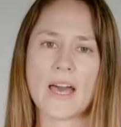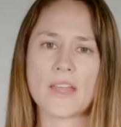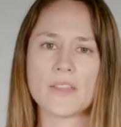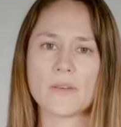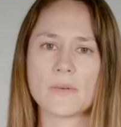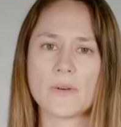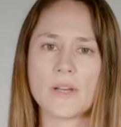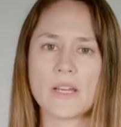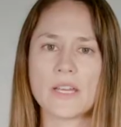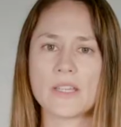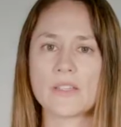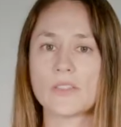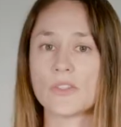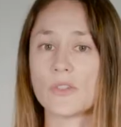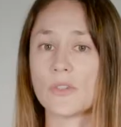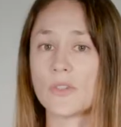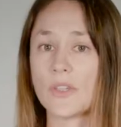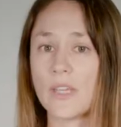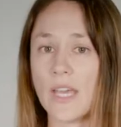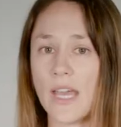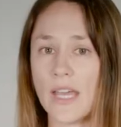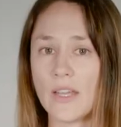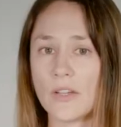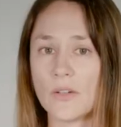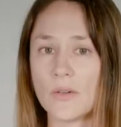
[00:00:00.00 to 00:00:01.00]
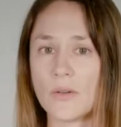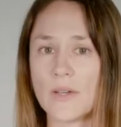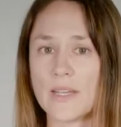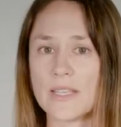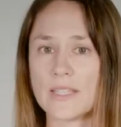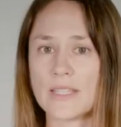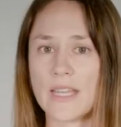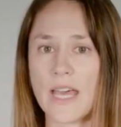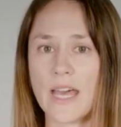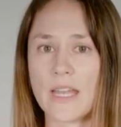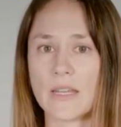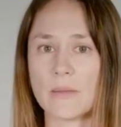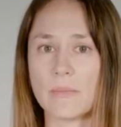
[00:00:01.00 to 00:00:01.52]
Otherwise, you can
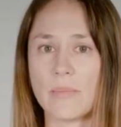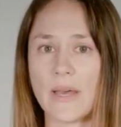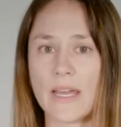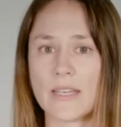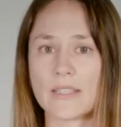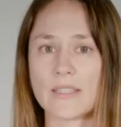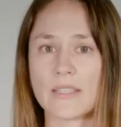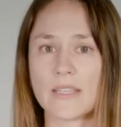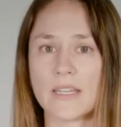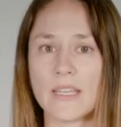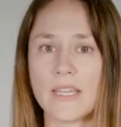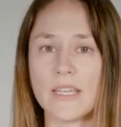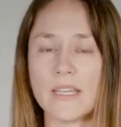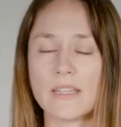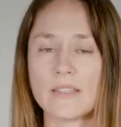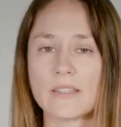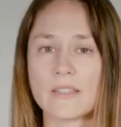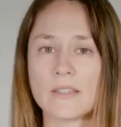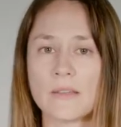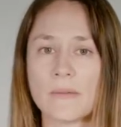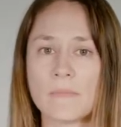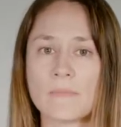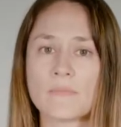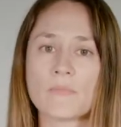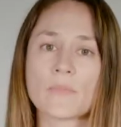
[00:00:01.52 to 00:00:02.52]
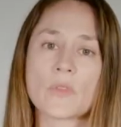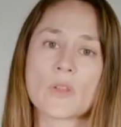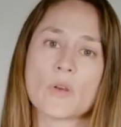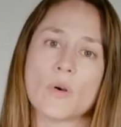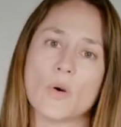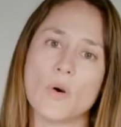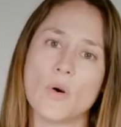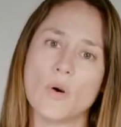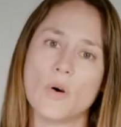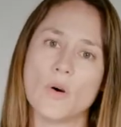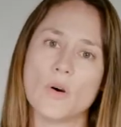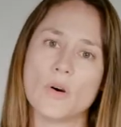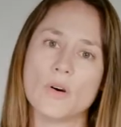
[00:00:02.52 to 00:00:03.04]
always add a bassinet
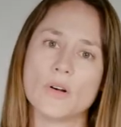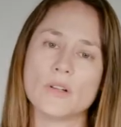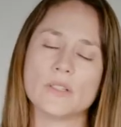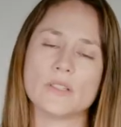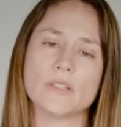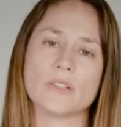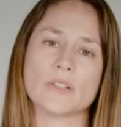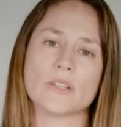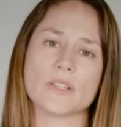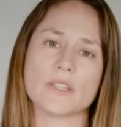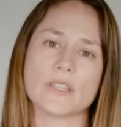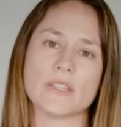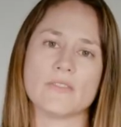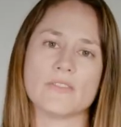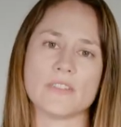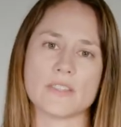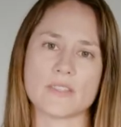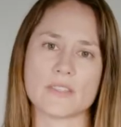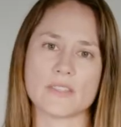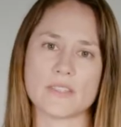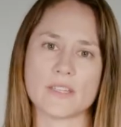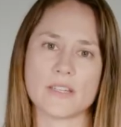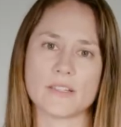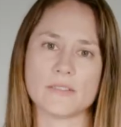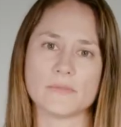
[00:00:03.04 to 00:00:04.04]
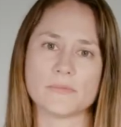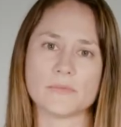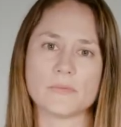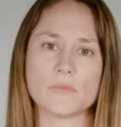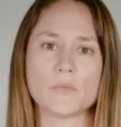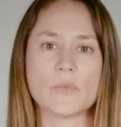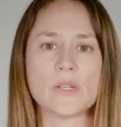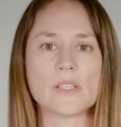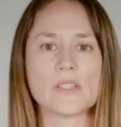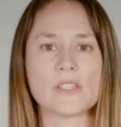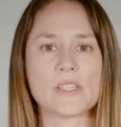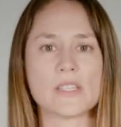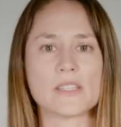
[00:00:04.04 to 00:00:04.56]
or look at the Vista,
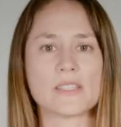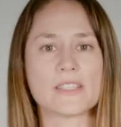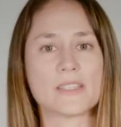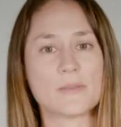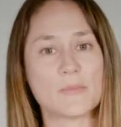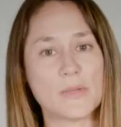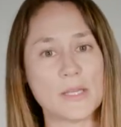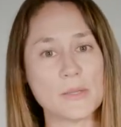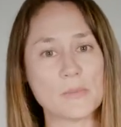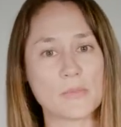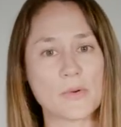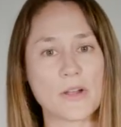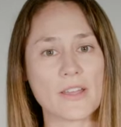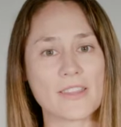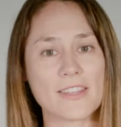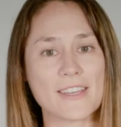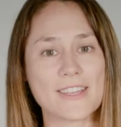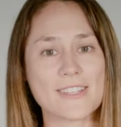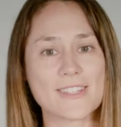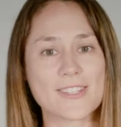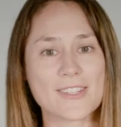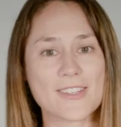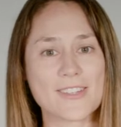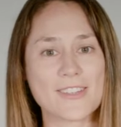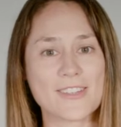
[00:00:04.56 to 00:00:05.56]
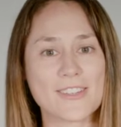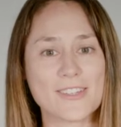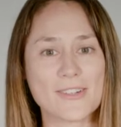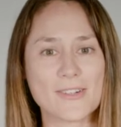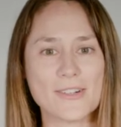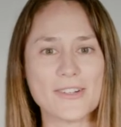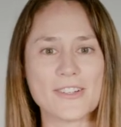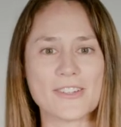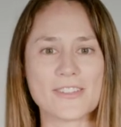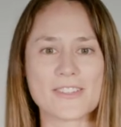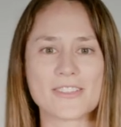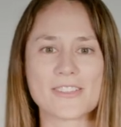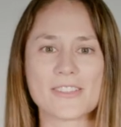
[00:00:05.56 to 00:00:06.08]
which is the big brother to the
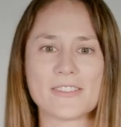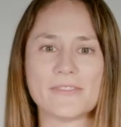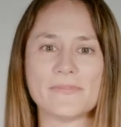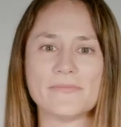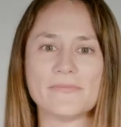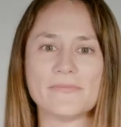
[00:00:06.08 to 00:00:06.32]
Cruz.